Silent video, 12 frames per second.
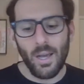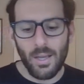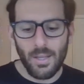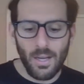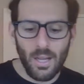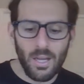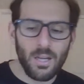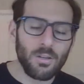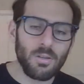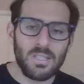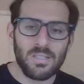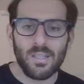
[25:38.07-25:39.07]
and then
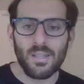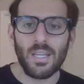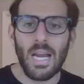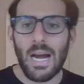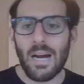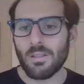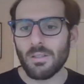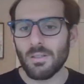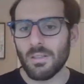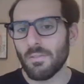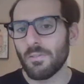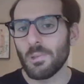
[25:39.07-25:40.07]
increasing the
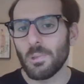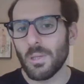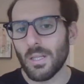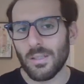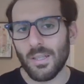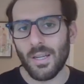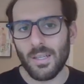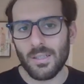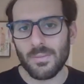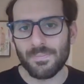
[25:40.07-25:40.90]
alkaline food intake.